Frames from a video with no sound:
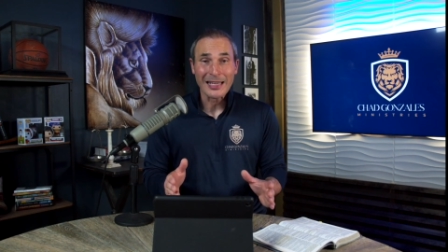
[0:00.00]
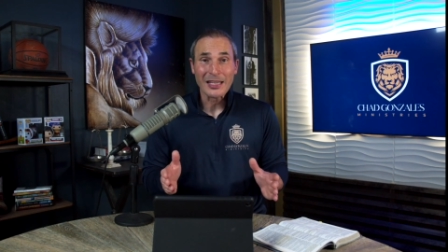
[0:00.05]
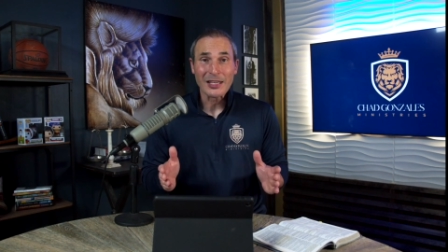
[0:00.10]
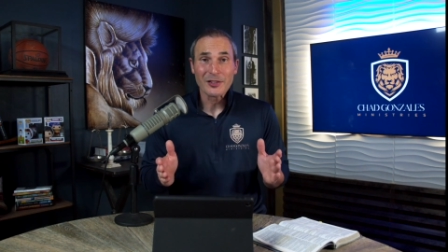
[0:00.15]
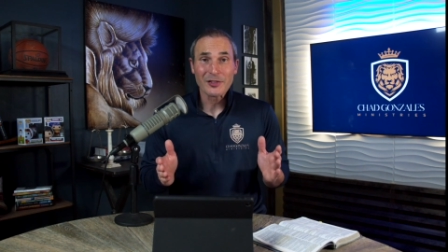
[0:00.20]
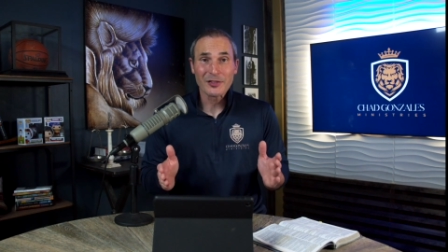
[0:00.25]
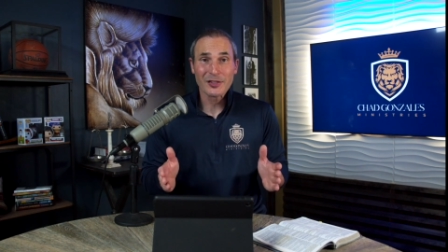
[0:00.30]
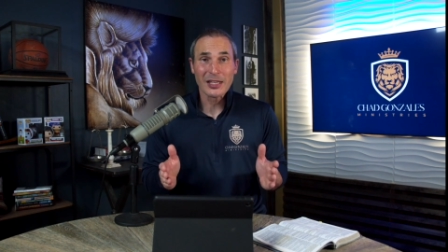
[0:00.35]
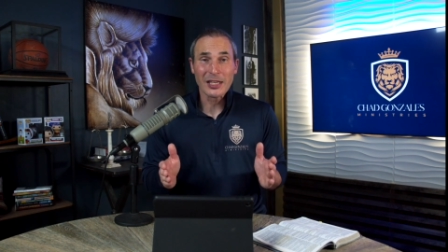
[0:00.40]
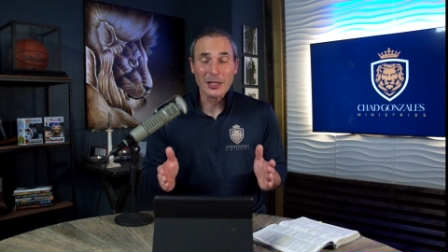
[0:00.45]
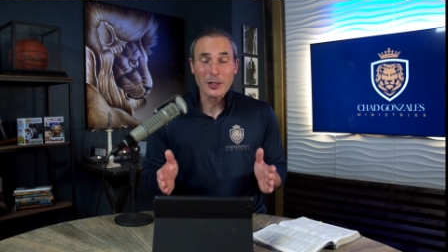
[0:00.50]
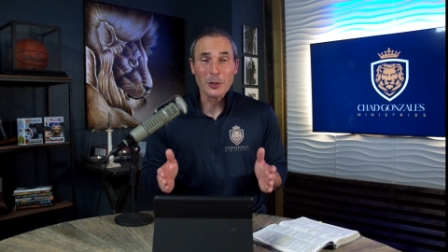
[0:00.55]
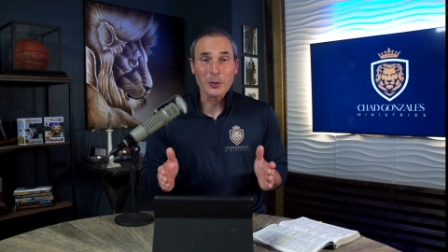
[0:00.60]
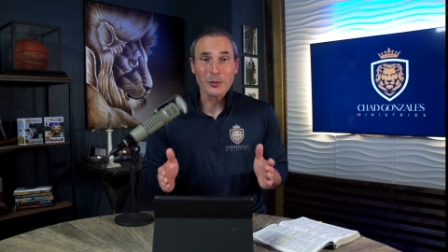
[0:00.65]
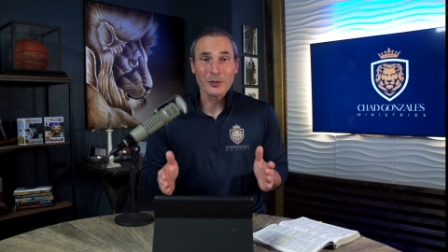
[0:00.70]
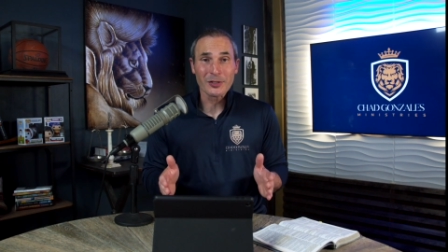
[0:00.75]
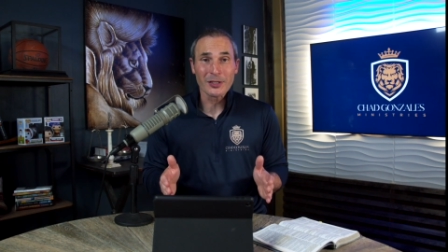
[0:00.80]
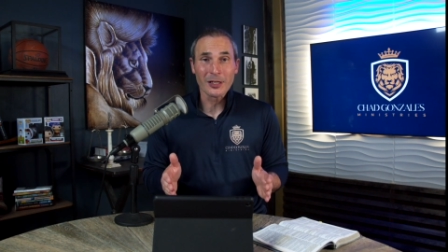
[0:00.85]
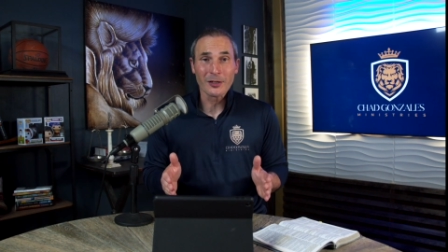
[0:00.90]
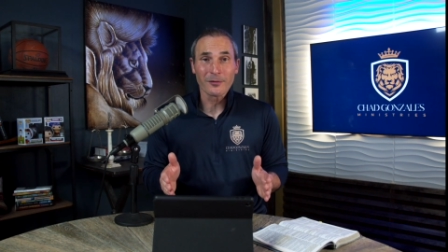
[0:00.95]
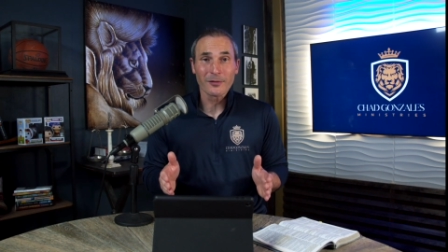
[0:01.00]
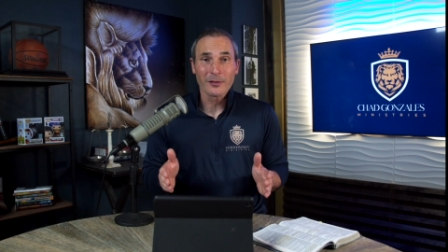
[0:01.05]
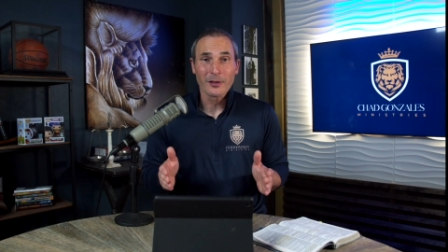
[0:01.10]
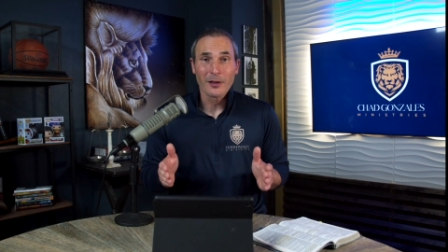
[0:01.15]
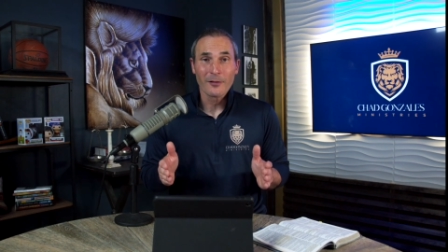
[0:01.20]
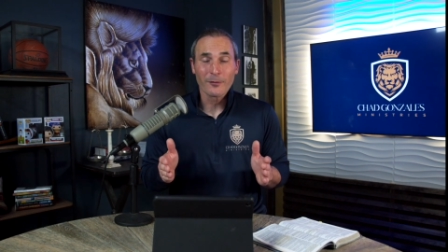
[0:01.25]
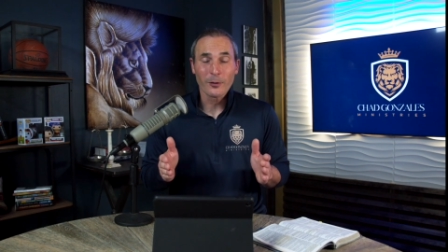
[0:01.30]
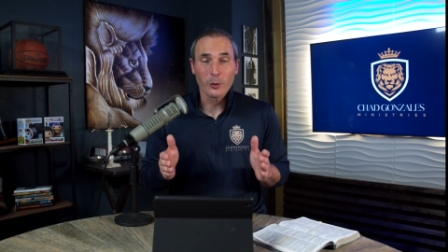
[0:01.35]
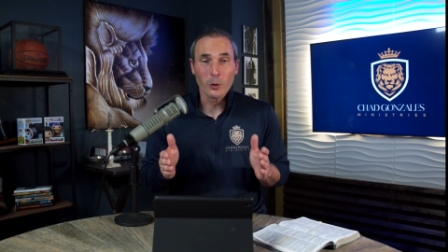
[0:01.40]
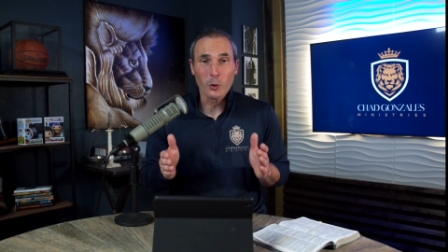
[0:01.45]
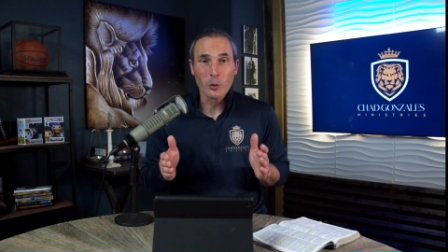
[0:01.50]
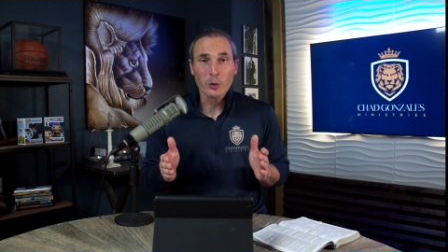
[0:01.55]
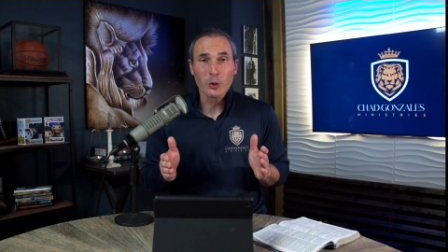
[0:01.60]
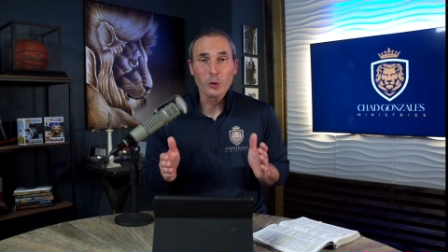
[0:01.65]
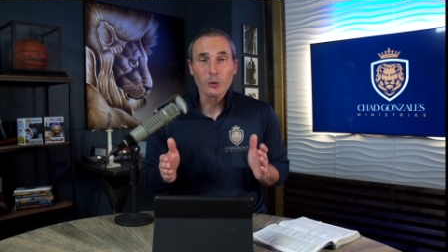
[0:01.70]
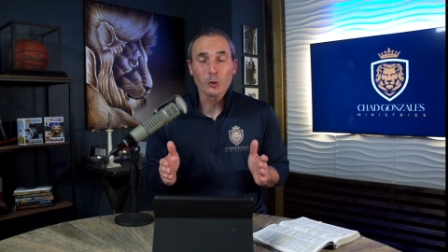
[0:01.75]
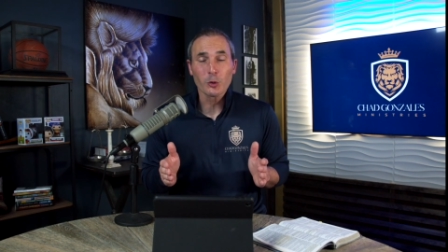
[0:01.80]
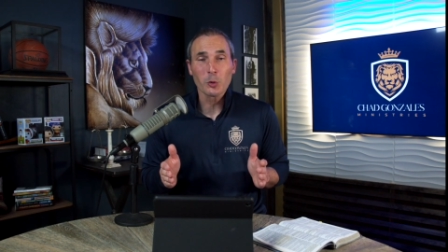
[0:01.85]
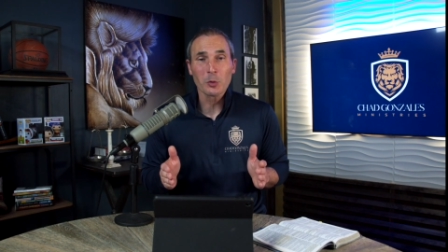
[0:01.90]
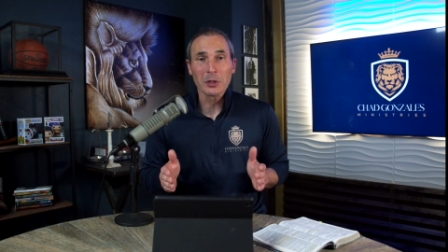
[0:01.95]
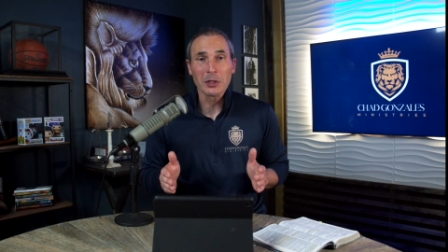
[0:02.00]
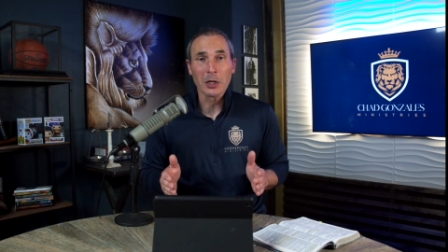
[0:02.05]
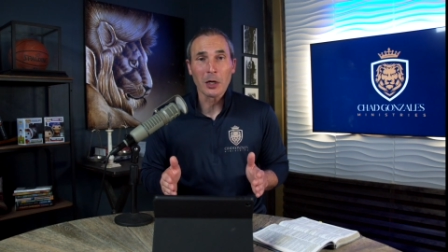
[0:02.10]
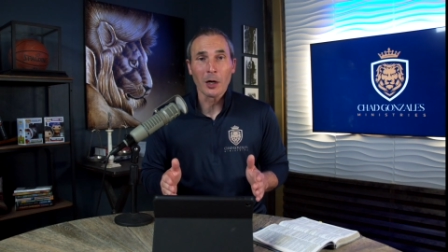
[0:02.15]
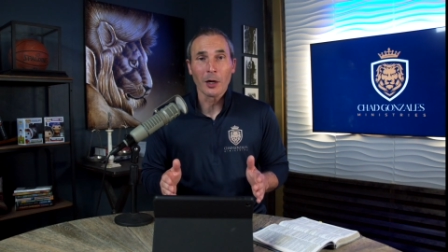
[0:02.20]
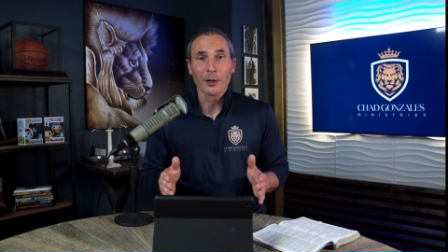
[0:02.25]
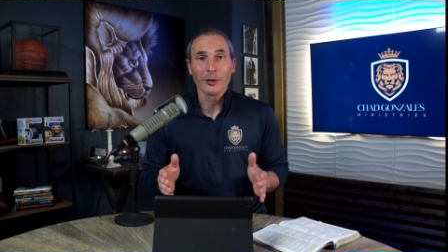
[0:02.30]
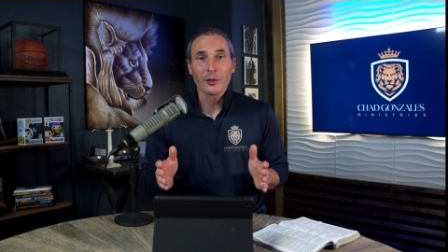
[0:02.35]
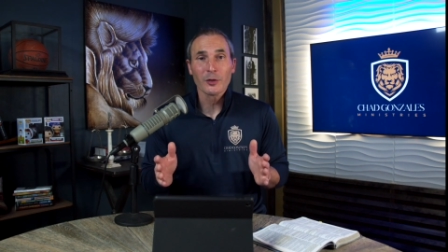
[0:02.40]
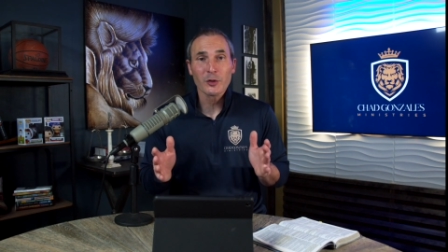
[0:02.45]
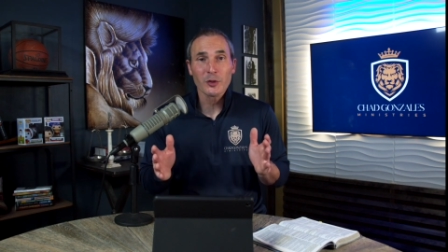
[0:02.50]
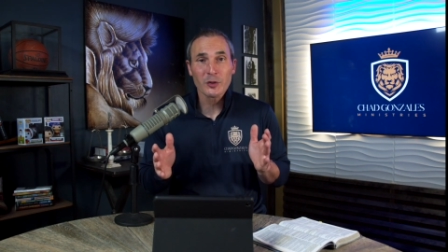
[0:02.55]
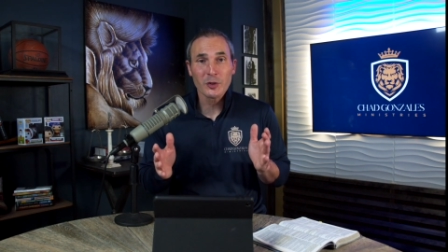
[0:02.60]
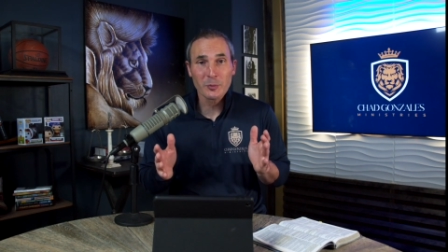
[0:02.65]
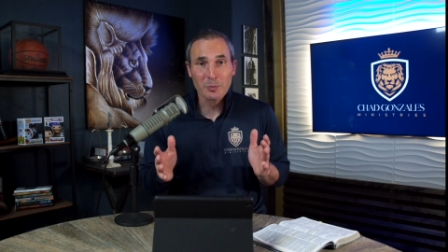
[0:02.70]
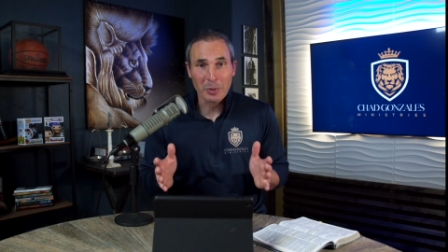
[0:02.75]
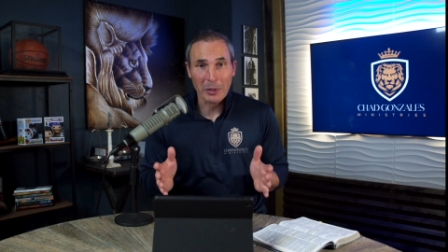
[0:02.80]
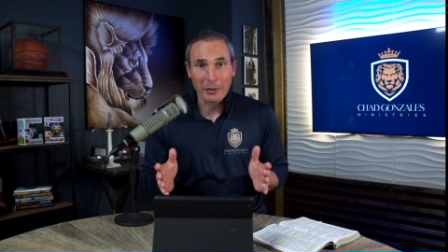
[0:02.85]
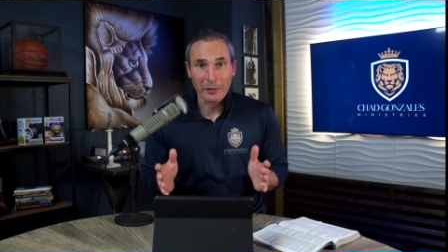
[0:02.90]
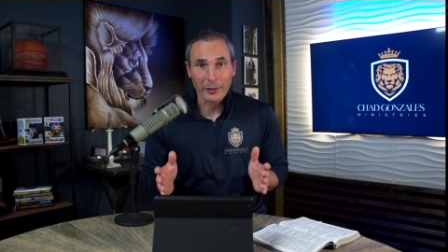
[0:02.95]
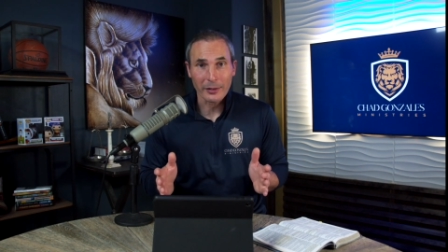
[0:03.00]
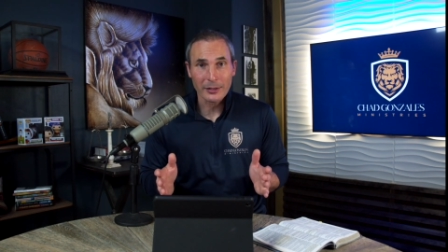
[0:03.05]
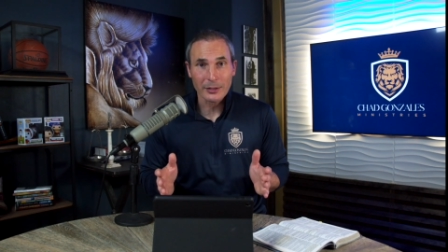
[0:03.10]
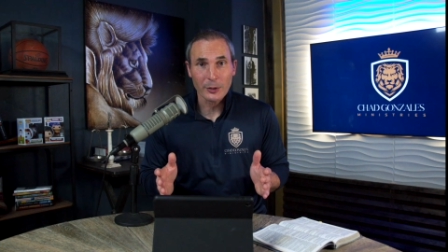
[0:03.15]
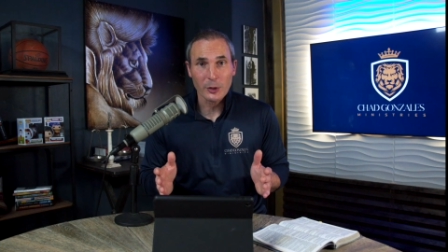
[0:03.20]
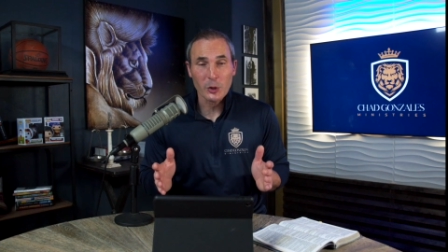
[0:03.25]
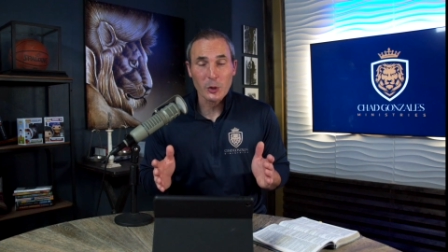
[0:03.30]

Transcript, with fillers: see yourself for who you truly are. Spirit.